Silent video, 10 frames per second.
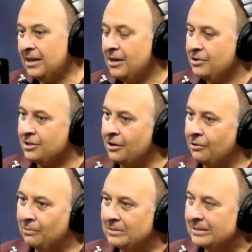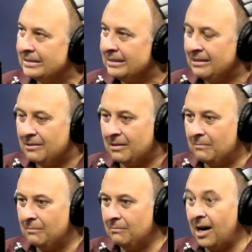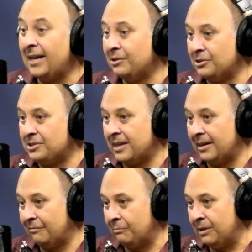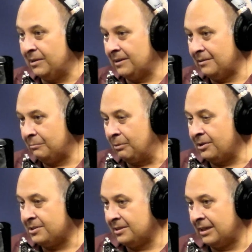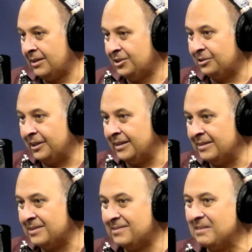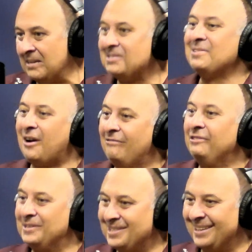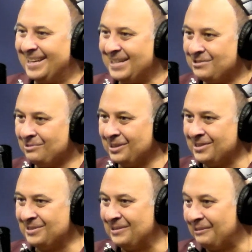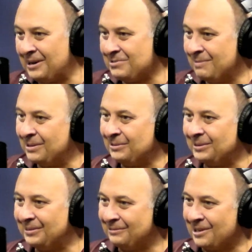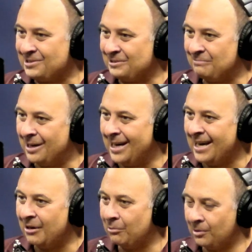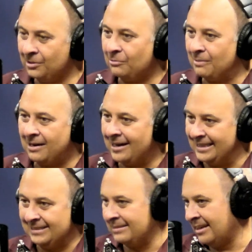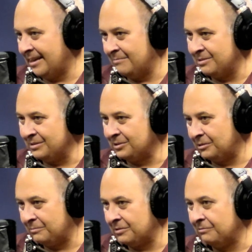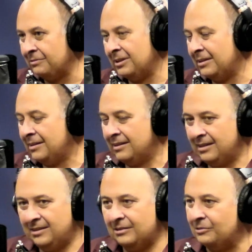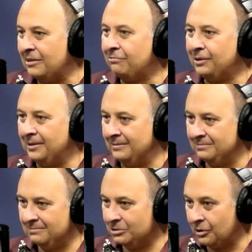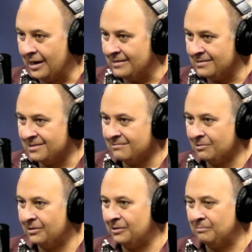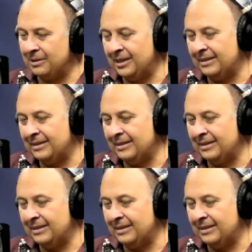So my understanding from being in other parts of the country is, as often is the case with us in the Rust Belt or Western PA, we're a little behind the times in terms of, different trends, whether it be in